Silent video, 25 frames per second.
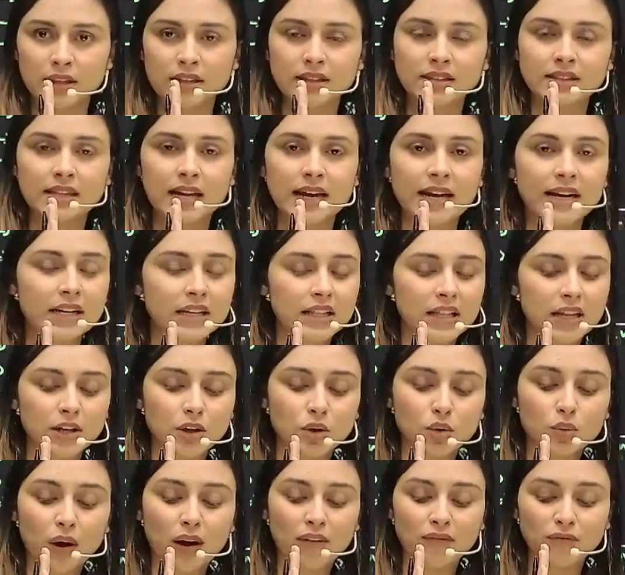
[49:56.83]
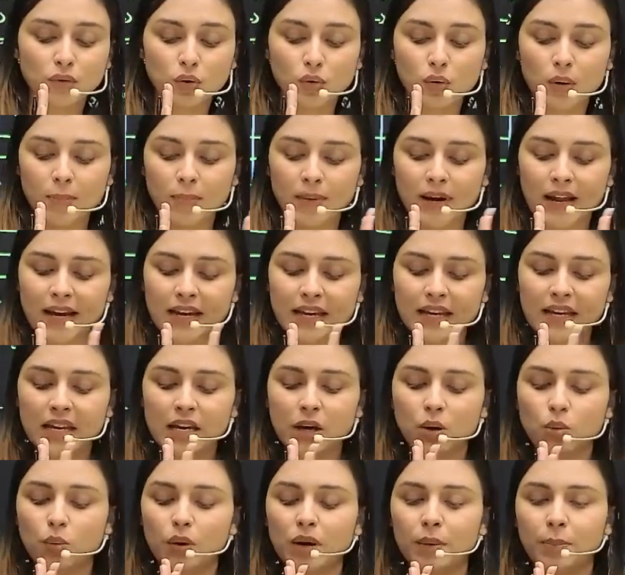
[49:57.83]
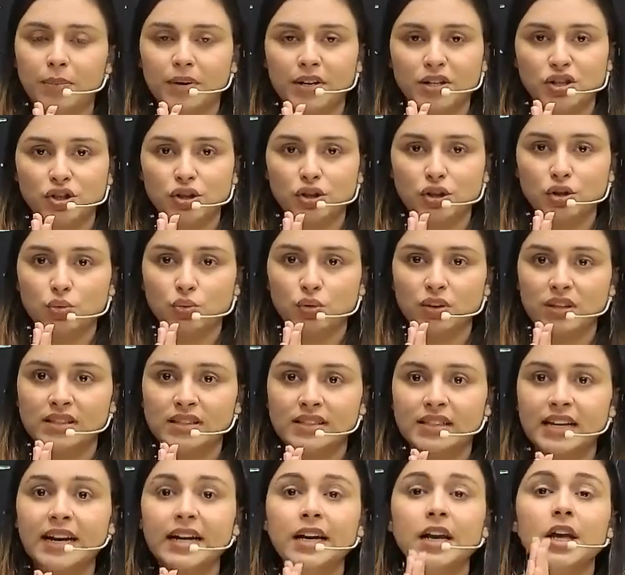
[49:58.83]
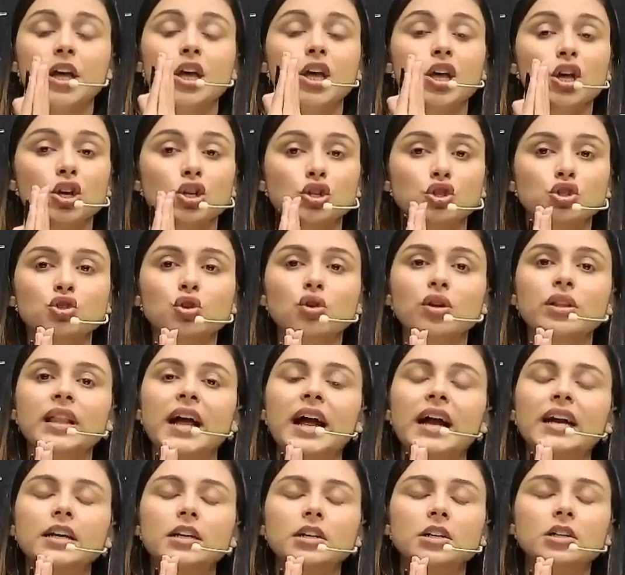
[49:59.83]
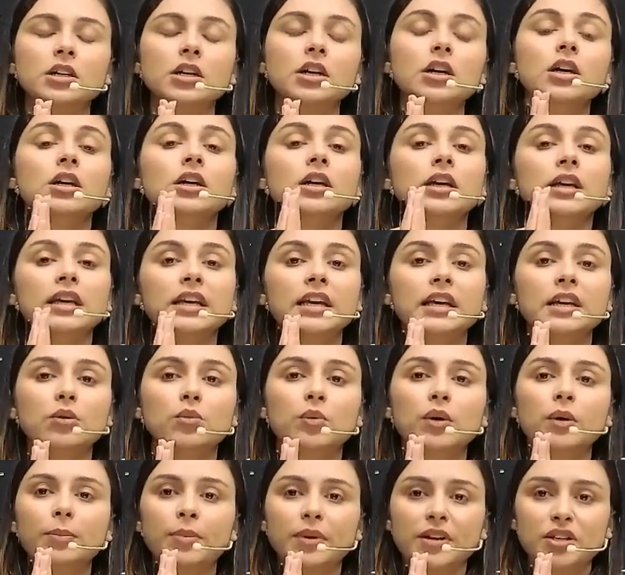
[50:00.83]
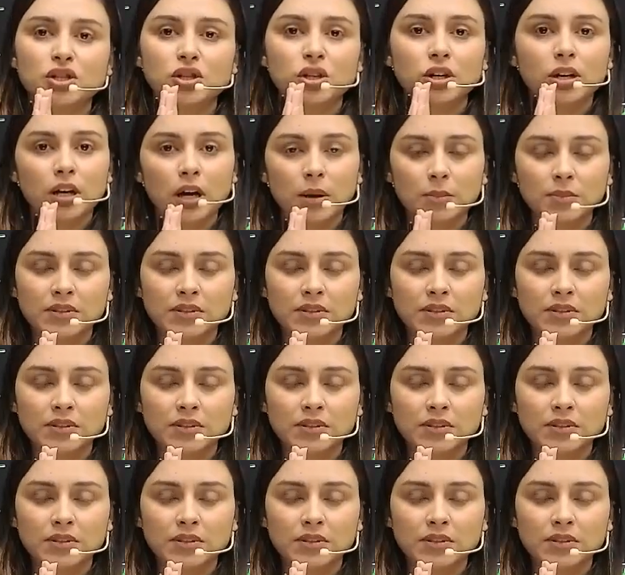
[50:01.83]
side then you have to apply equal pressure to this side so that a equal pressure comes